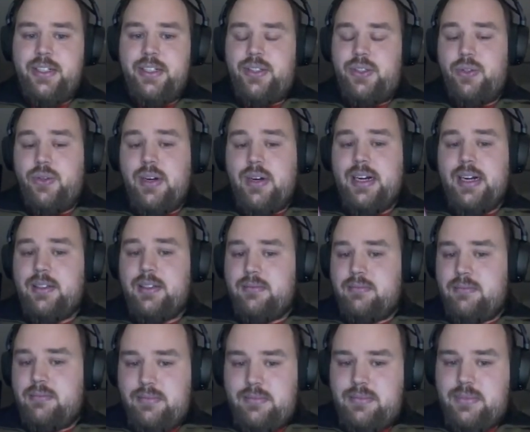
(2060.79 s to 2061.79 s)
you are
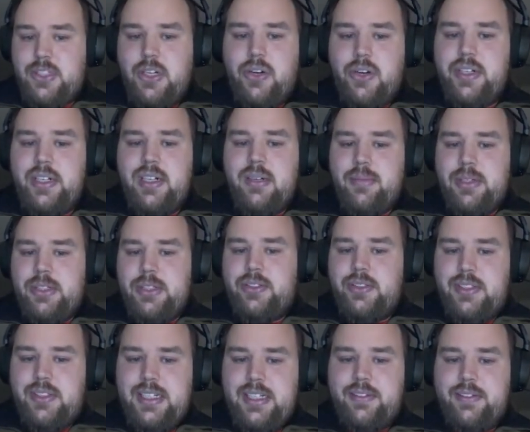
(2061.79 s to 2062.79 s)
talking about
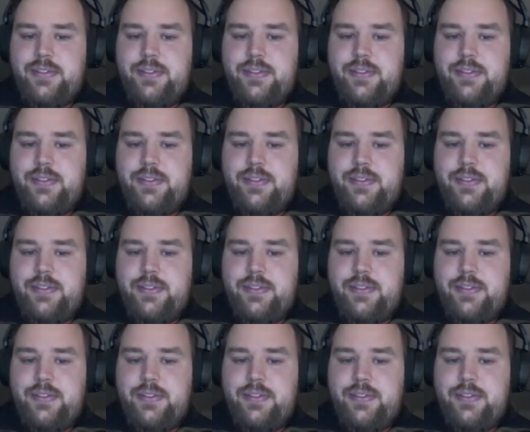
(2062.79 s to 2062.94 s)
yourself.